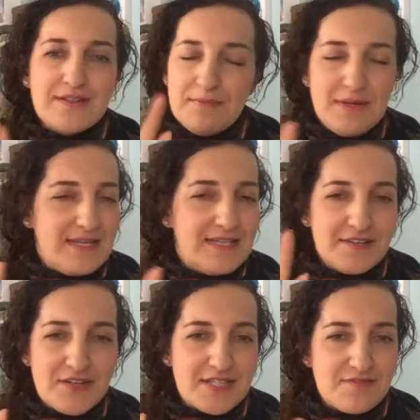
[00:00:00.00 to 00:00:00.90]
completely
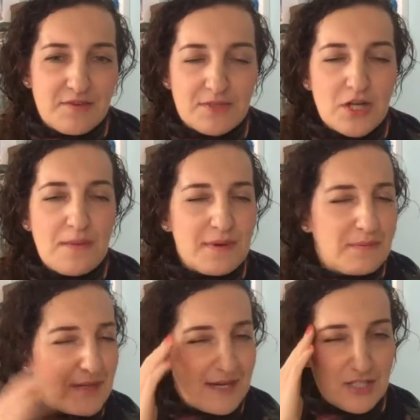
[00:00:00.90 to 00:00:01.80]
digressing from the
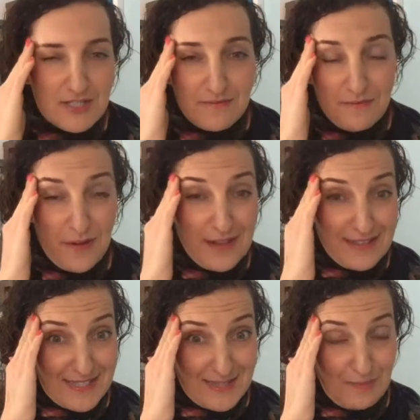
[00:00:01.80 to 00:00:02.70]
topic, but I just
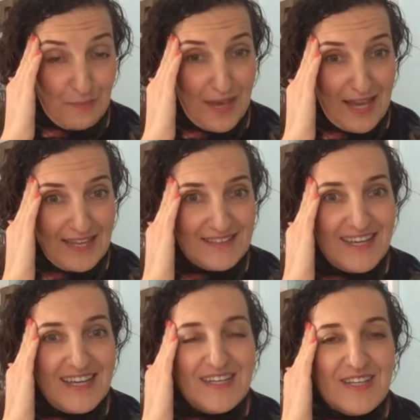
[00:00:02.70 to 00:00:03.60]
felt this pain
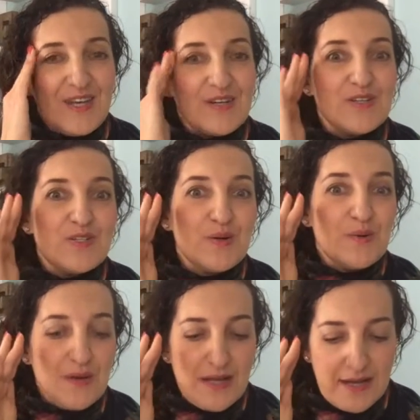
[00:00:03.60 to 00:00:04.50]
here.
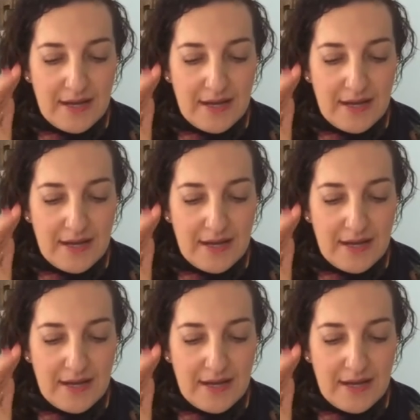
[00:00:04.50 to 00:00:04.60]
So